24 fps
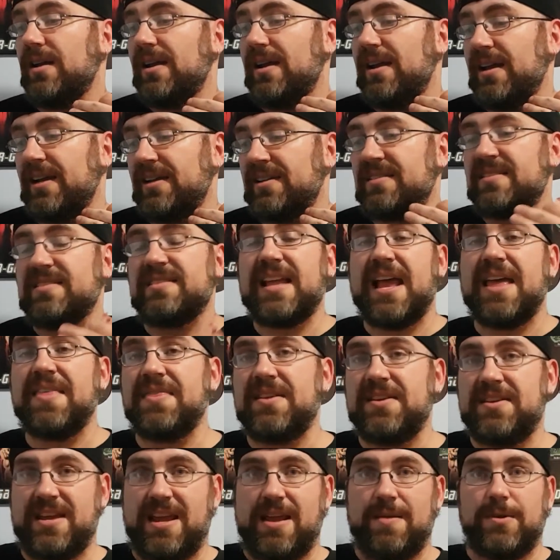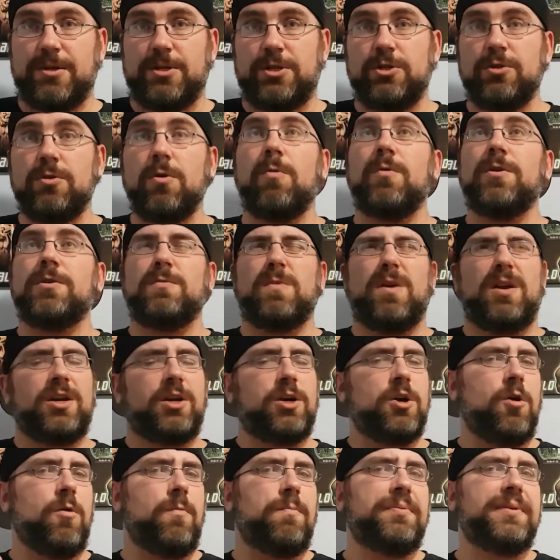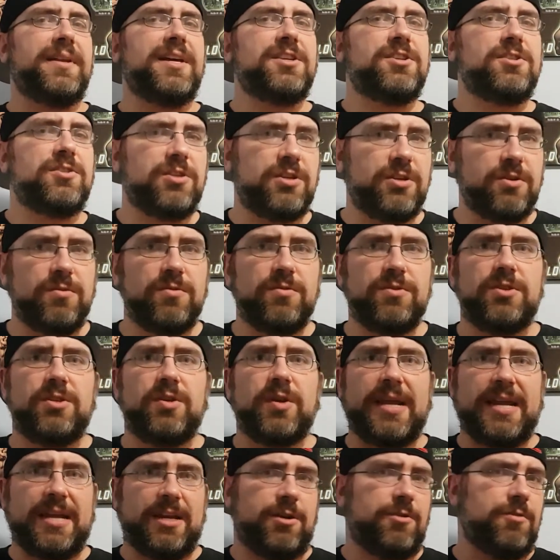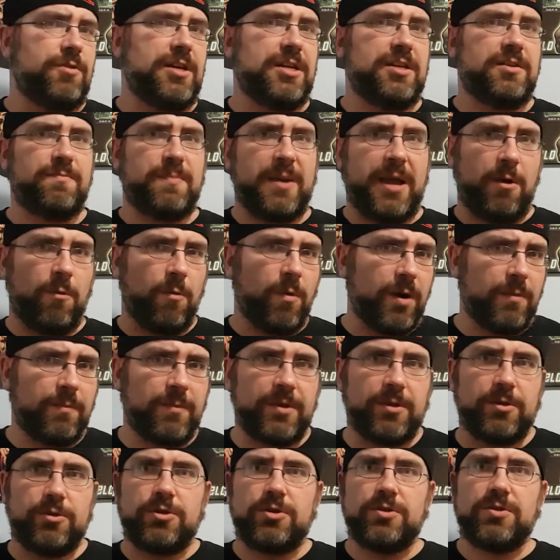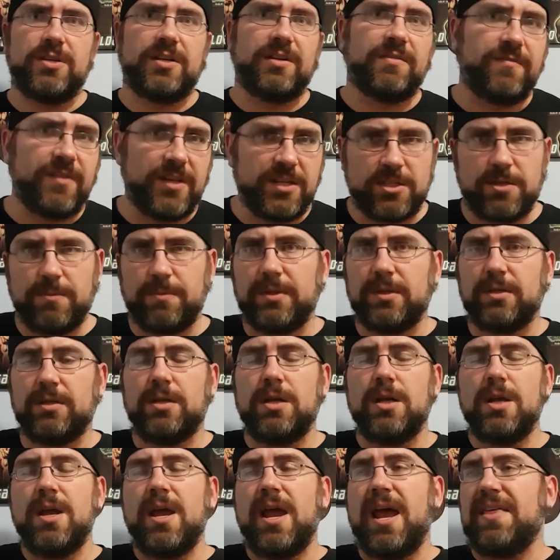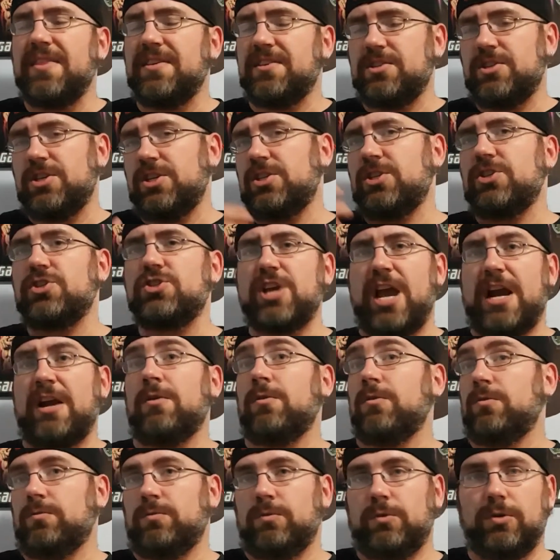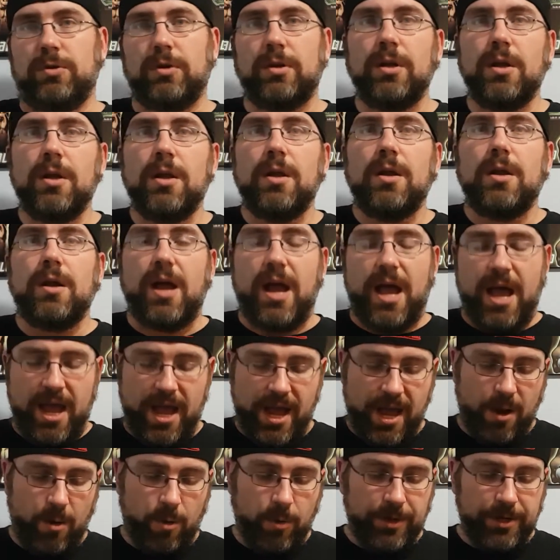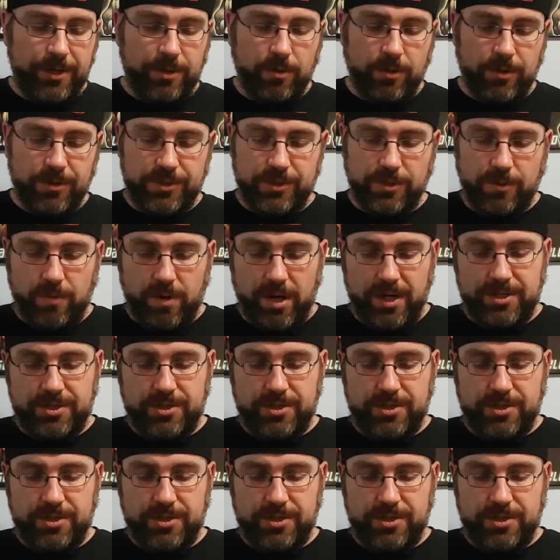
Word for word: extend the damage. You always want to go plus twos to increase by one when they're choosing Invincible, and this is just a general rule. Uh, or you also want